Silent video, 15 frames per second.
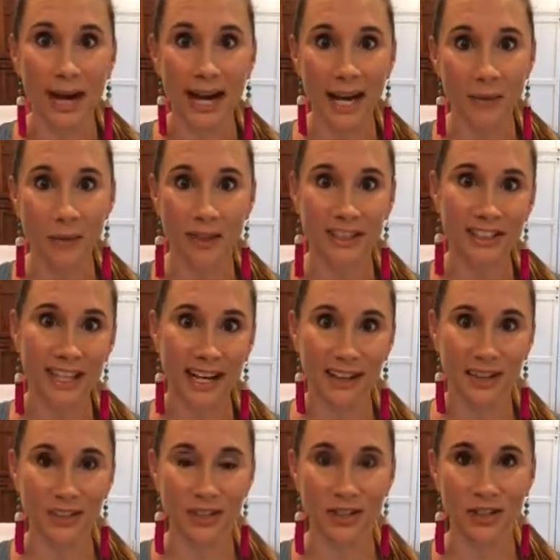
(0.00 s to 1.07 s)
I had one
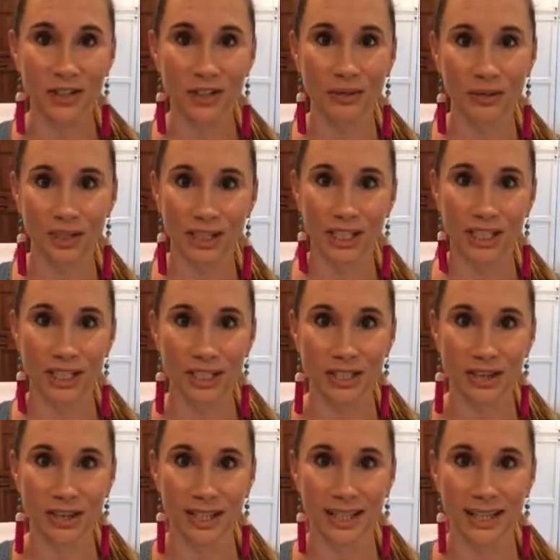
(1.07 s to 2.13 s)
challenger when she
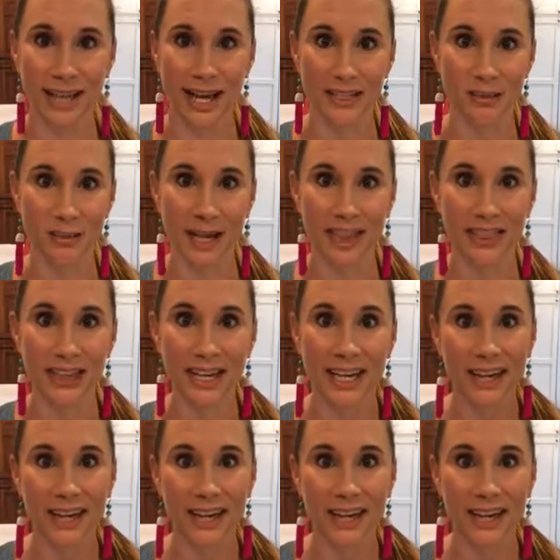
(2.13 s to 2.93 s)
started last month.